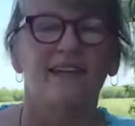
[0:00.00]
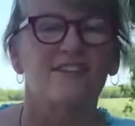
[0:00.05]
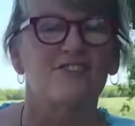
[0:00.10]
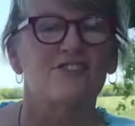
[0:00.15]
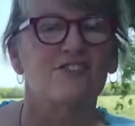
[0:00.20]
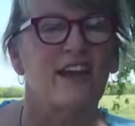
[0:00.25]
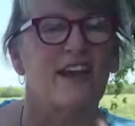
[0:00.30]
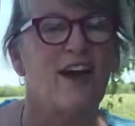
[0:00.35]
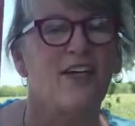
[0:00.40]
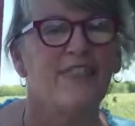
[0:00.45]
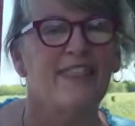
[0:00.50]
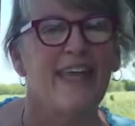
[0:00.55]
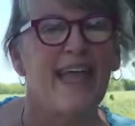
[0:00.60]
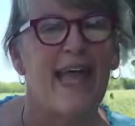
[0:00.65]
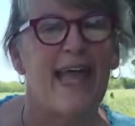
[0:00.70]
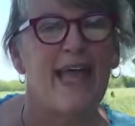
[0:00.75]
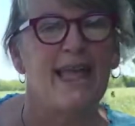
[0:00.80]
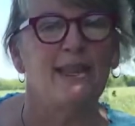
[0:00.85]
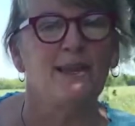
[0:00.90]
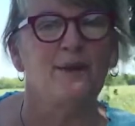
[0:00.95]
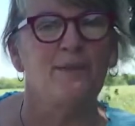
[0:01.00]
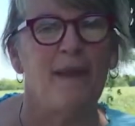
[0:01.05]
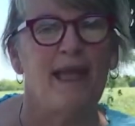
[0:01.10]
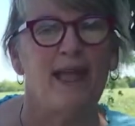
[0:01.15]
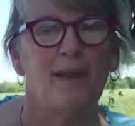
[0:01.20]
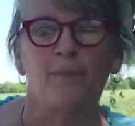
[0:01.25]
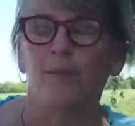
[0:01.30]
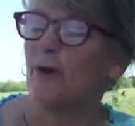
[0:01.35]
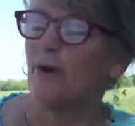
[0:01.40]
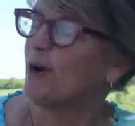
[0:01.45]
Check out the end
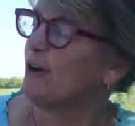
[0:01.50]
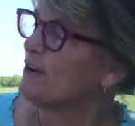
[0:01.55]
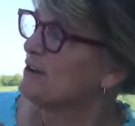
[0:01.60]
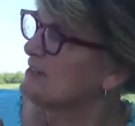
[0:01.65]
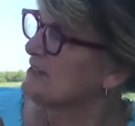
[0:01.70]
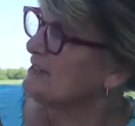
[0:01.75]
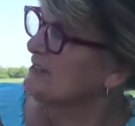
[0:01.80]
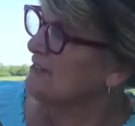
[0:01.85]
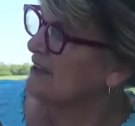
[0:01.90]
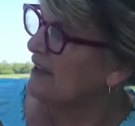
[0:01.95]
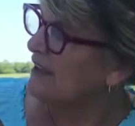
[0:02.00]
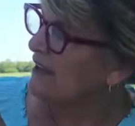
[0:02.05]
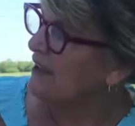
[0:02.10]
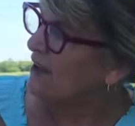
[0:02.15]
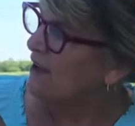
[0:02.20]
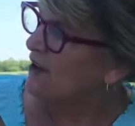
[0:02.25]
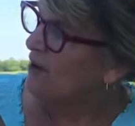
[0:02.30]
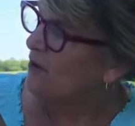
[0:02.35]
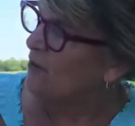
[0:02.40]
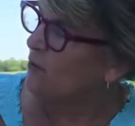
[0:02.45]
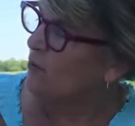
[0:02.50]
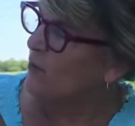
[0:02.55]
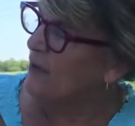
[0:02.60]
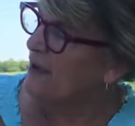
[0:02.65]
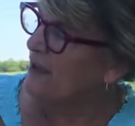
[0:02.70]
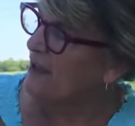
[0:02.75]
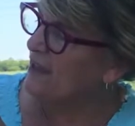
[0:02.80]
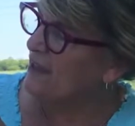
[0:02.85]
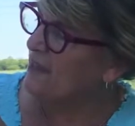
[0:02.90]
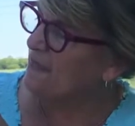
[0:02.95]
papers
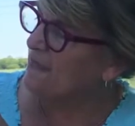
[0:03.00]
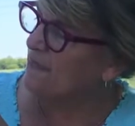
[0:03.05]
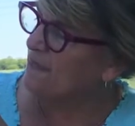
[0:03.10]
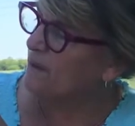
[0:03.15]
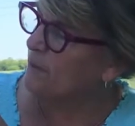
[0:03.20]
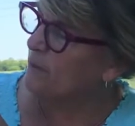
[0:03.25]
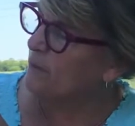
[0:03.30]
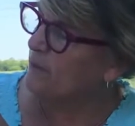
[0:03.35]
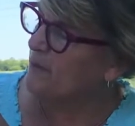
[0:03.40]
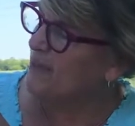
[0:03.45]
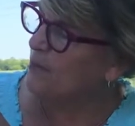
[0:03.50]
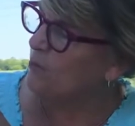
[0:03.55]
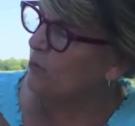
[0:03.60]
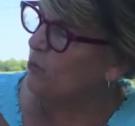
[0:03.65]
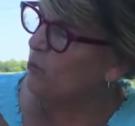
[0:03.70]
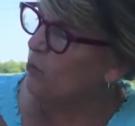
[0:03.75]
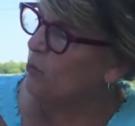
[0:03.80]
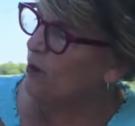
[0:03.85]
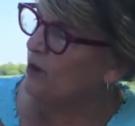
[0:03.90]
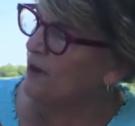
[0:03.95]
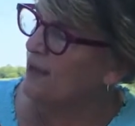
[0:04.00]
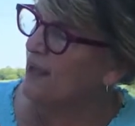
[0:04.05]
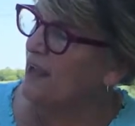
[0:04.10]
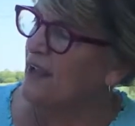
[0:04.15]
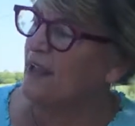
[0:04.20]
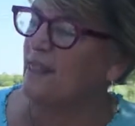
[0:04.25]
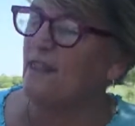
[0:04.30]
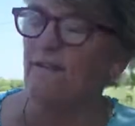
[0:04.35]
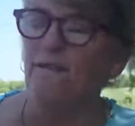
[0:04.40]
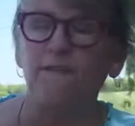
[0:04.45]
with the people working
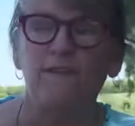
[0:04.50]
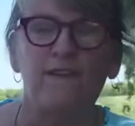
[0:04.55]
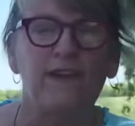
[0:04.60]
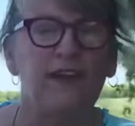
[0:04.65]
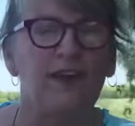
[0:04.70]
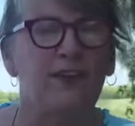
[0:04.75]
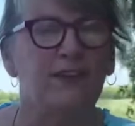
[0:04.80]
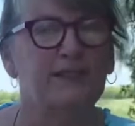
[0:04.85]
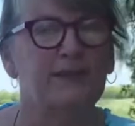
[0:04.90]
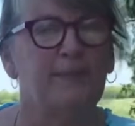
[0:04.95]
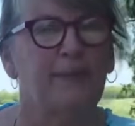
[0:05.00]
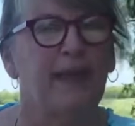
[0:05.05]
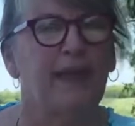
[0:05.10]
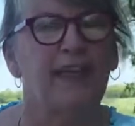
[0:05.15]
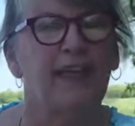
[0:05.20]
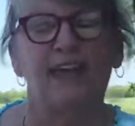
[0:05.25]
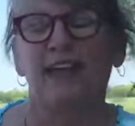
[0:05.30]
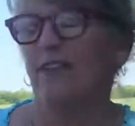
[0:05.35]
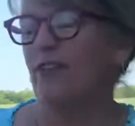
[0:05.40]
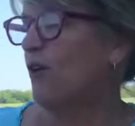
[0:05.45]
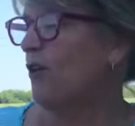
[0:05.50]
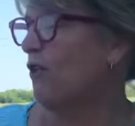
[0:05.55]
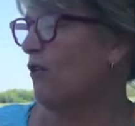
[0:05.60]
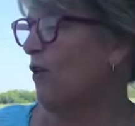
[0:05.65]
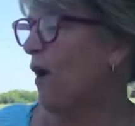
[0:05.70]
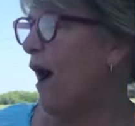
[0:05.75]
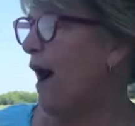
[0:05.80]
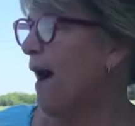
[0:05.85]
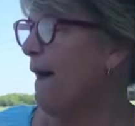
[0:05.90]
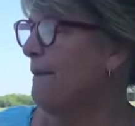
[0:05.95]
in the fields picking the
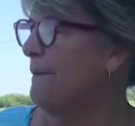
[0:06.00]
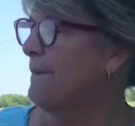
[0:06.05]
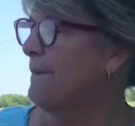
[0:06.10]
crop.